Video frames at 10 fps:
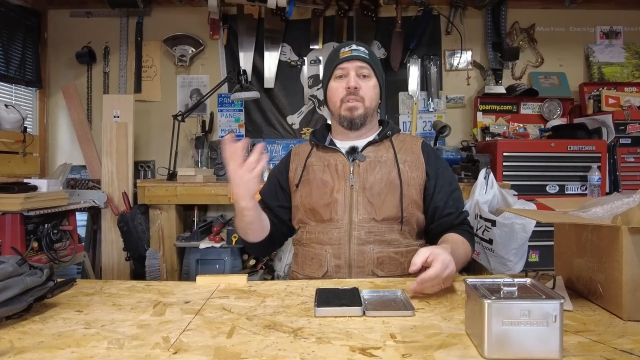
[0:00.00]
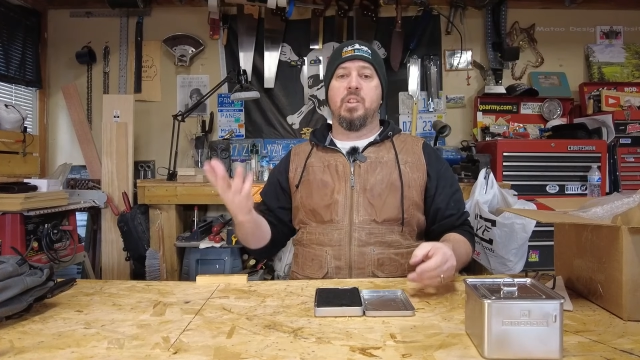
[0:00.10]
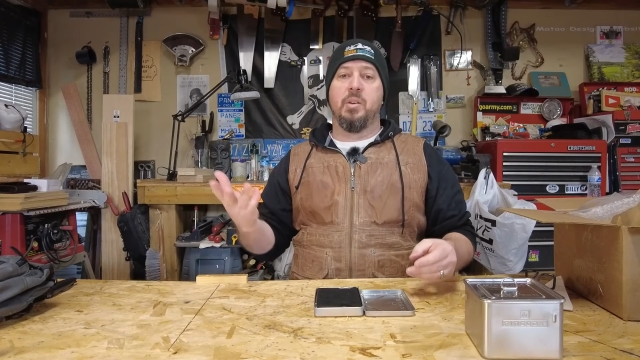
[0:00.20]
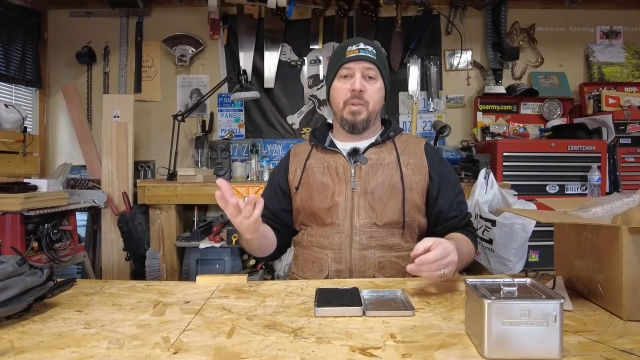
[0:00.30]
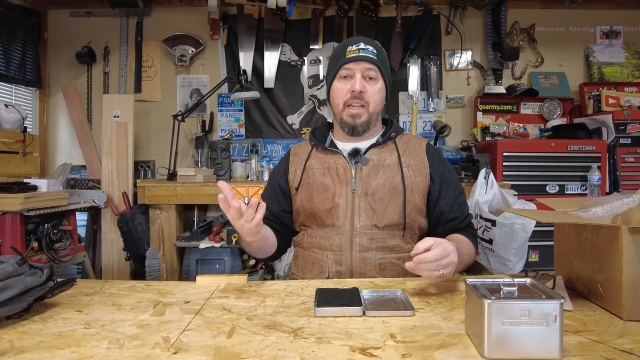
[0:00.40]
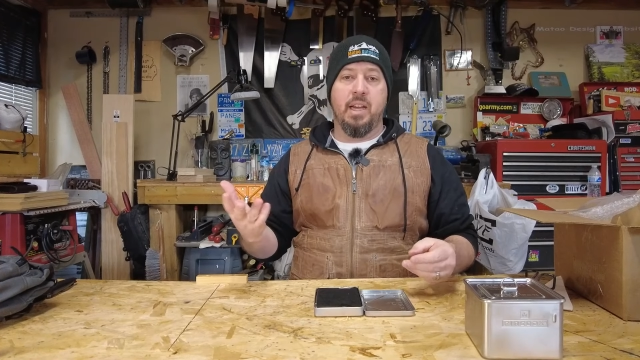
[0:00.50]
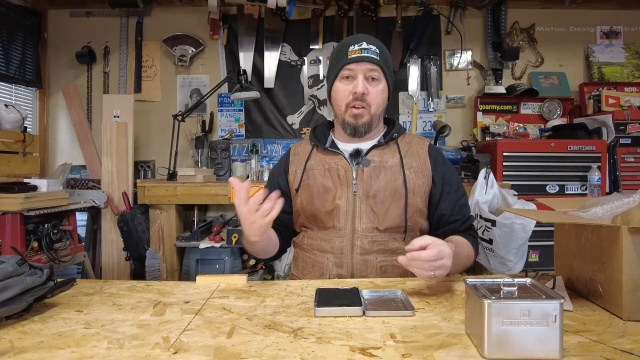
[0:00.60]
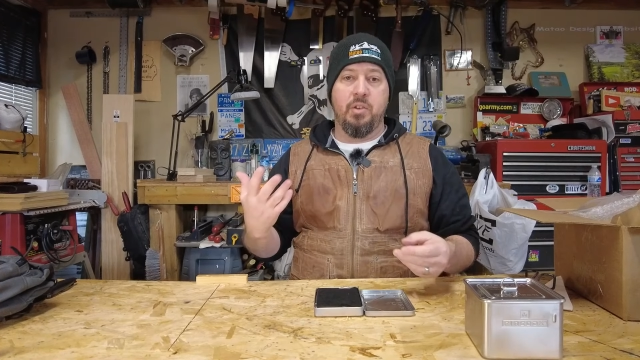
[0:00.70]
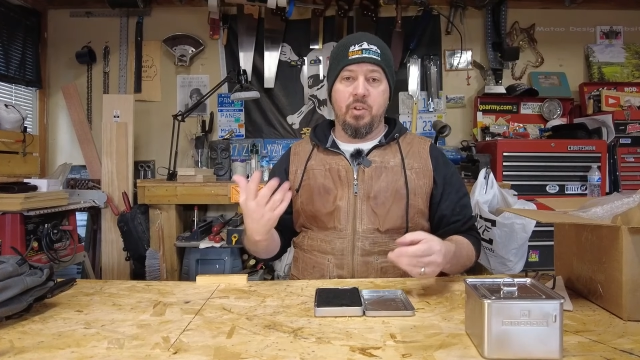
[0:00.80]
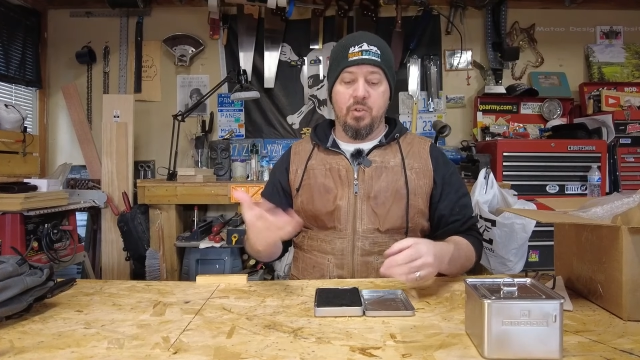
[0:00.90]
going to be
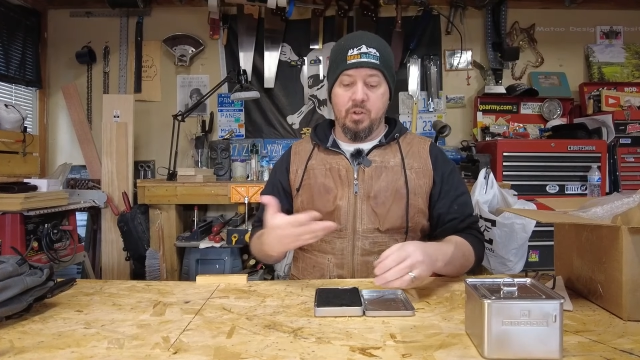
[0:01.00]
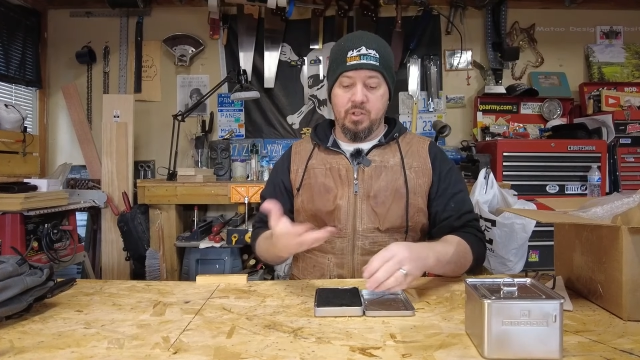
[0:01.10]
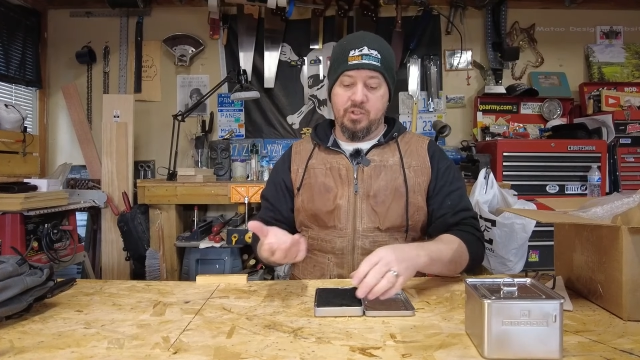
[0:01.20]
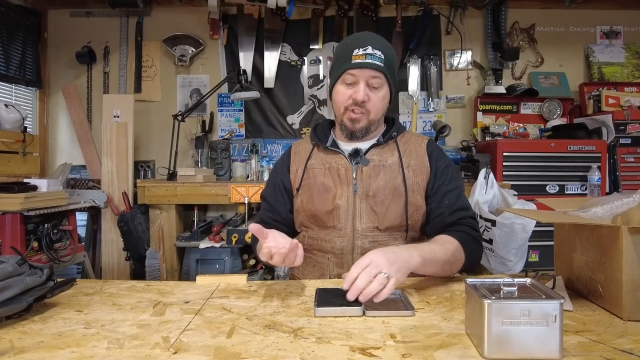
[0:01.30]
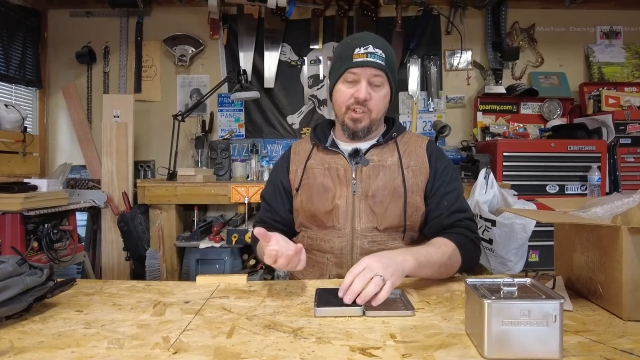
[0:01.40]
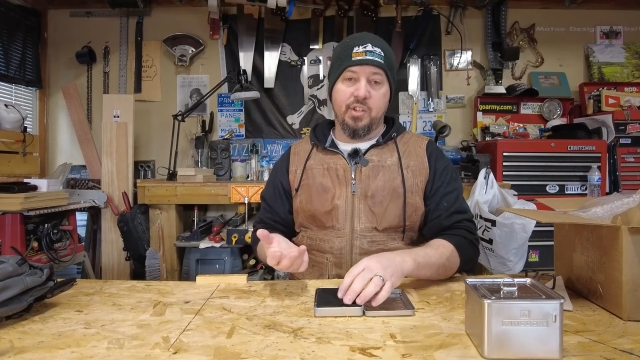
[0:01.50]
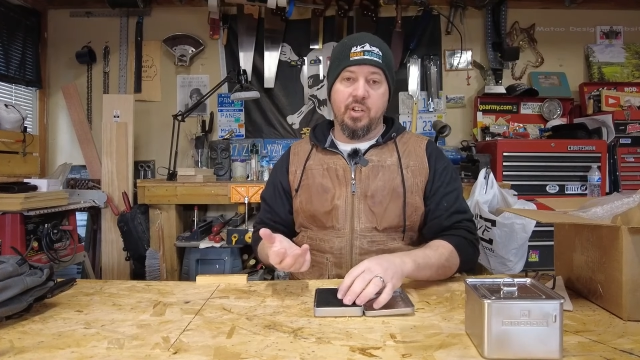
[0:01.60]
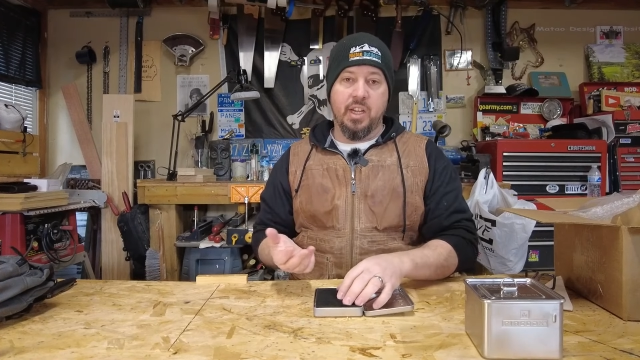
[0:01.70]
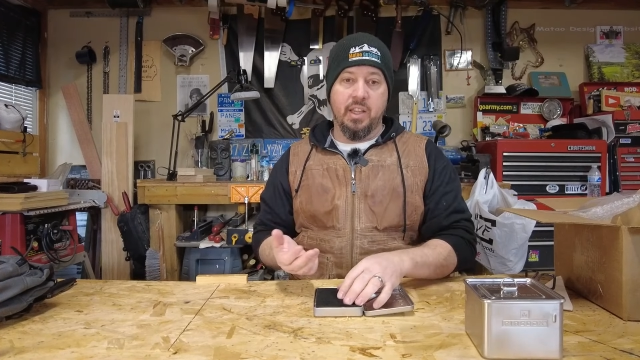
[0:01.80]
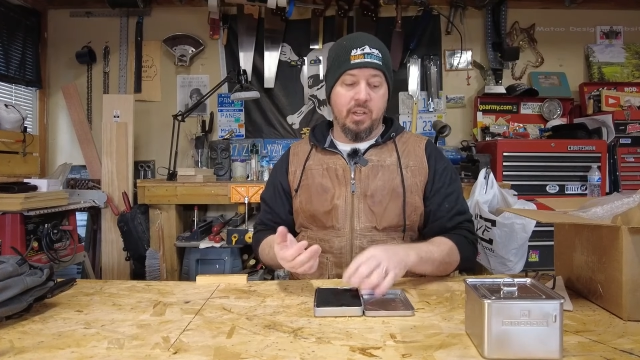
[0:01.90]
out, you know, you're just going to
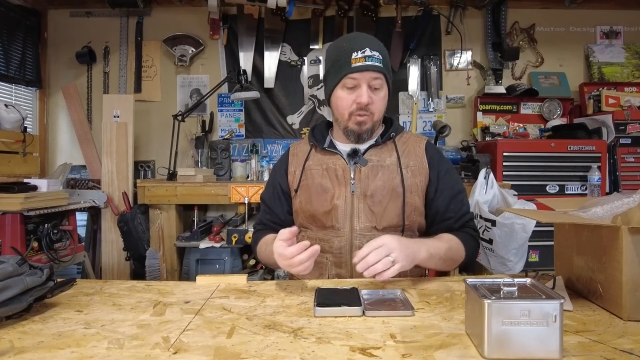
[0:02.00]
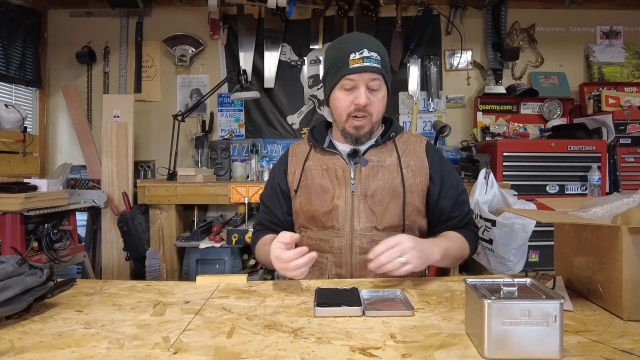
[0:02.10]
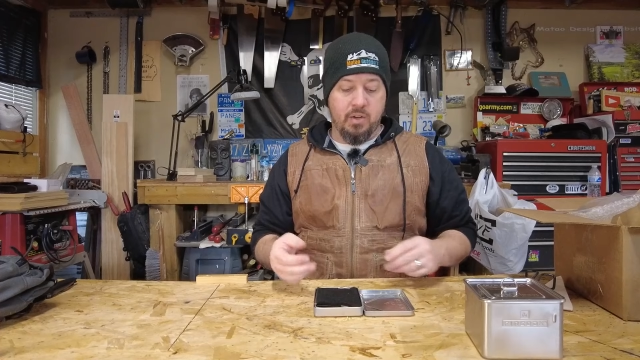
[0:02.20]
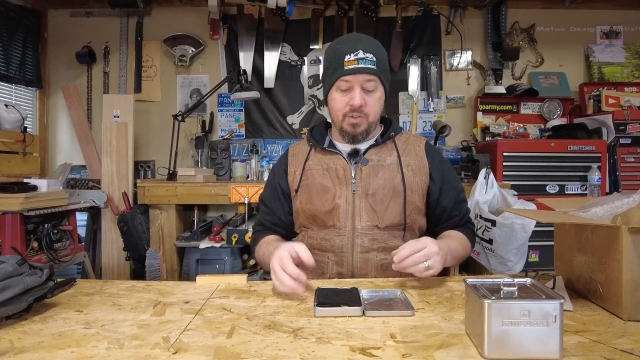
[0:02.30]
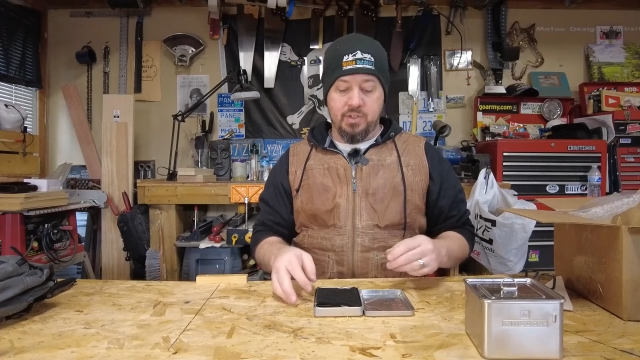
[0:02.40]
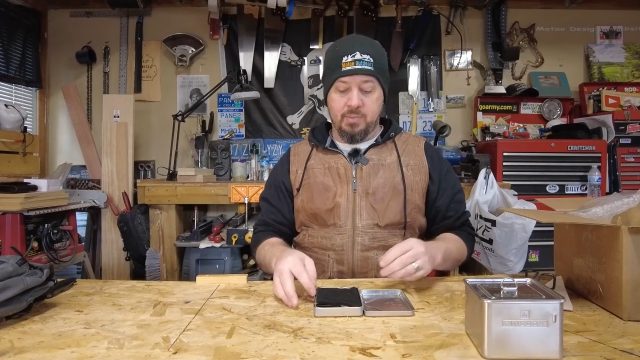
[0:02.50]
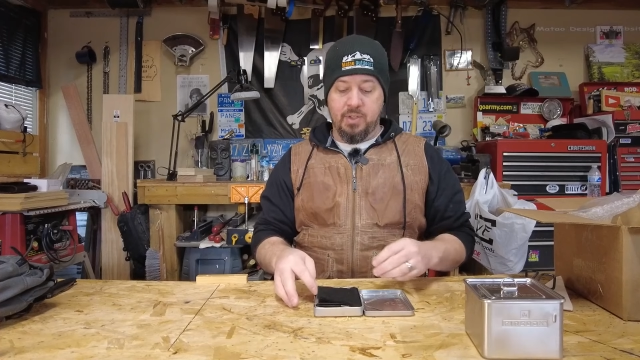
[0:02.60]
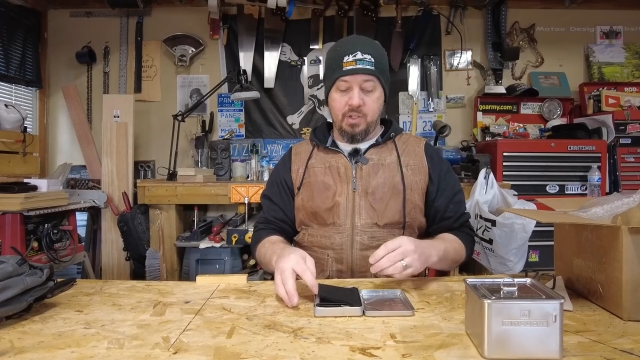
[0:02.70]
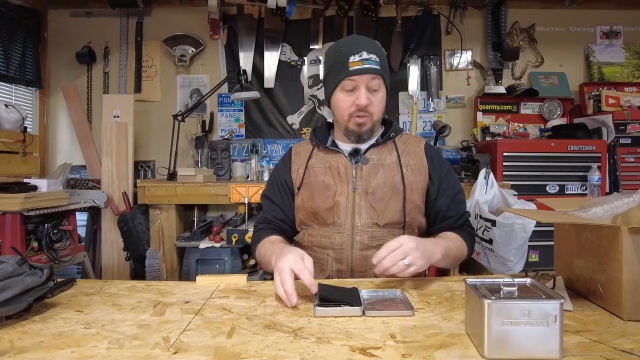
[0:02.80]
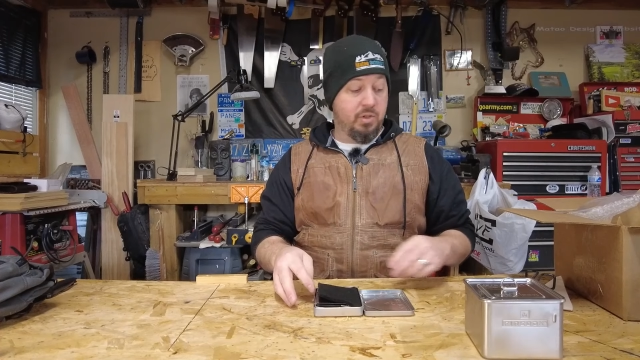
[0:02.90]
cook on the ground or
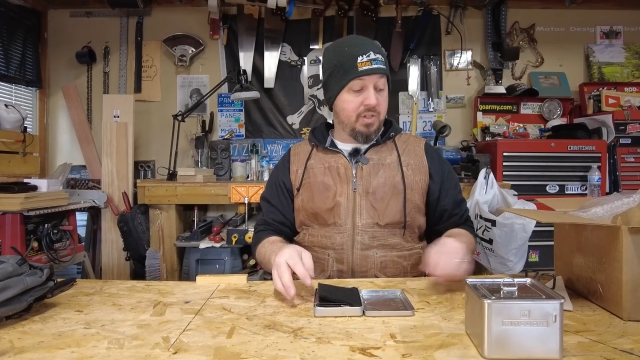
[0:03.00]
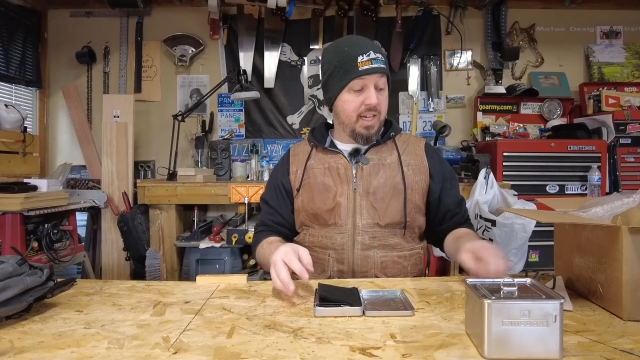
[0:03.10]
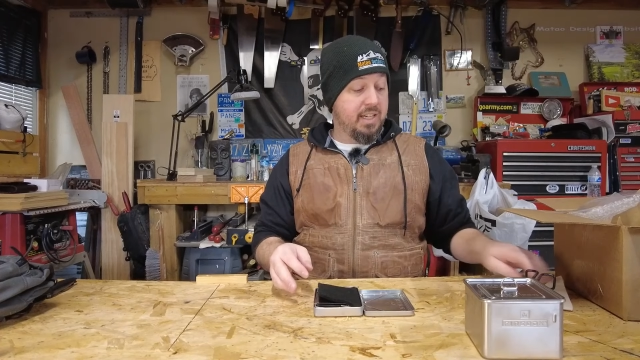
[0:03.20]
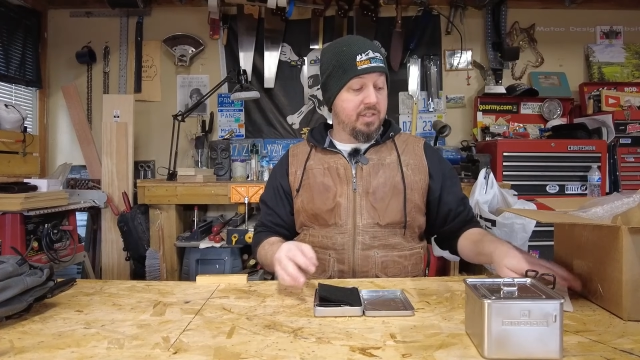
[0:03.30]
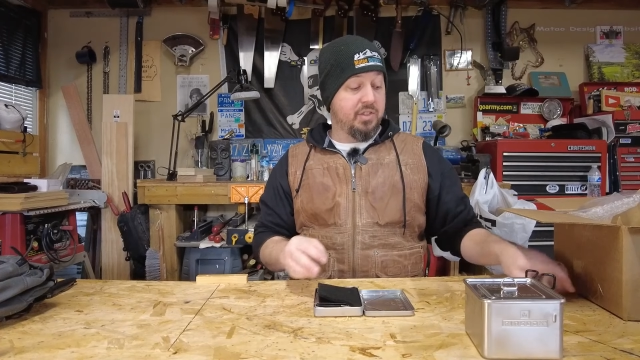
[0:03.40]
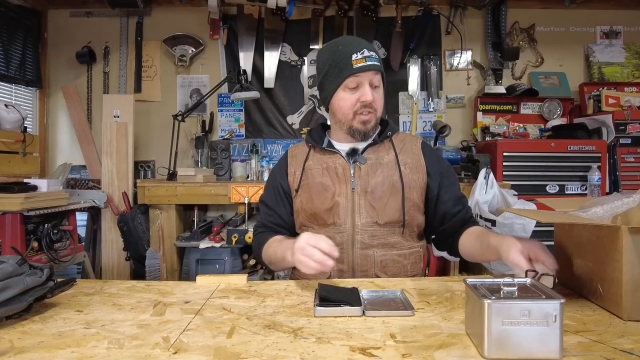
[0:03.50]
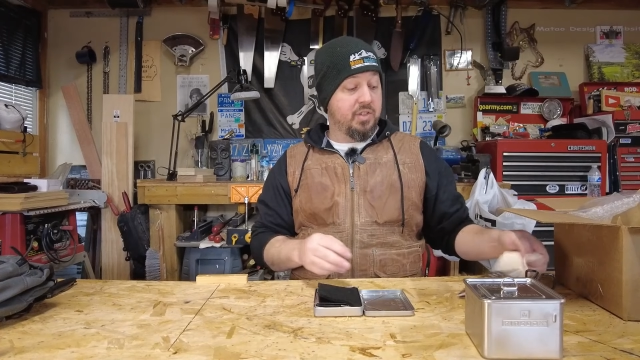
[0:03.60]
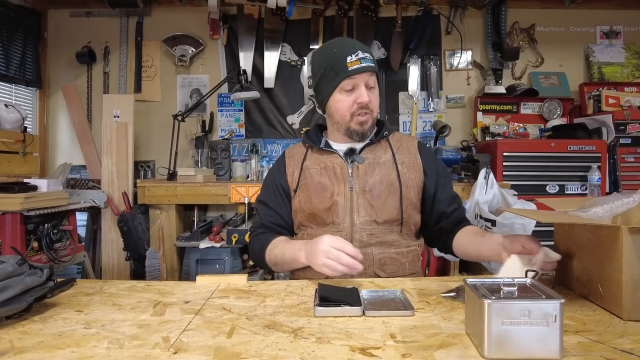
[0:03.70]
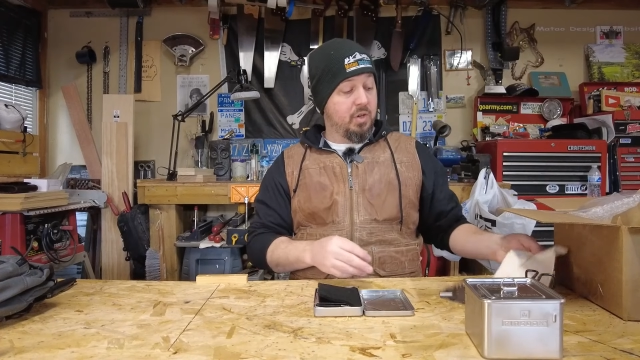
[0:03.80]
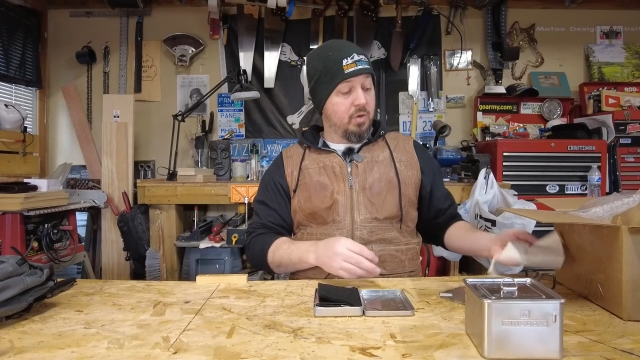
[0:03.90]
something, you could take just the
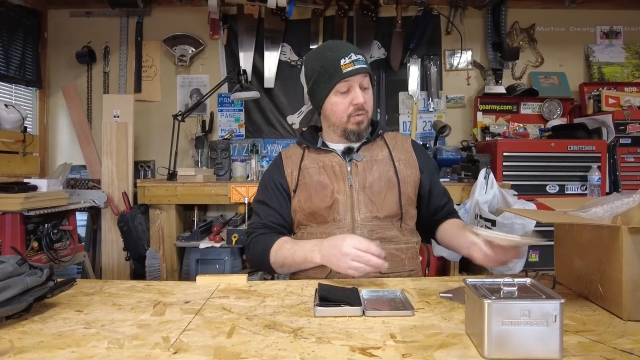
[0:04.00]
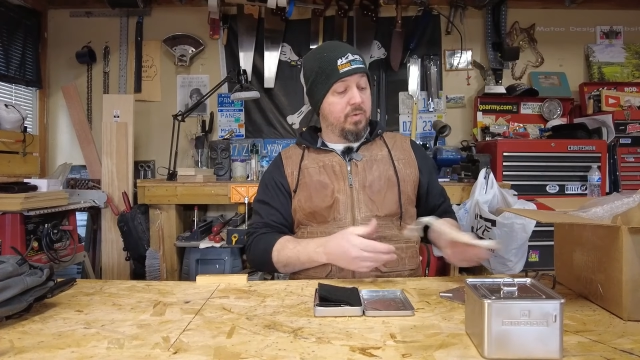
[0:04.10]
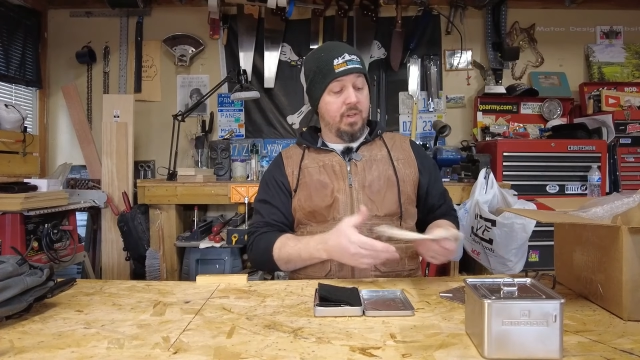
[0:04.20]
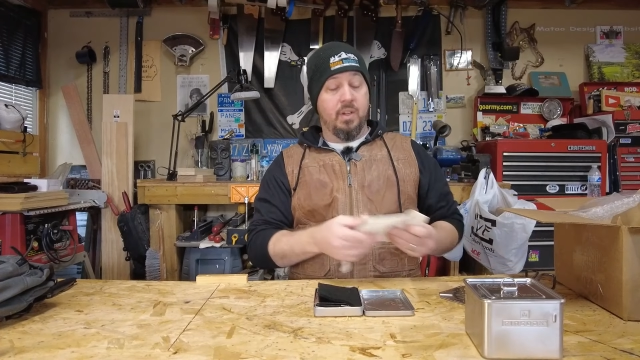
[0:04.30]
stove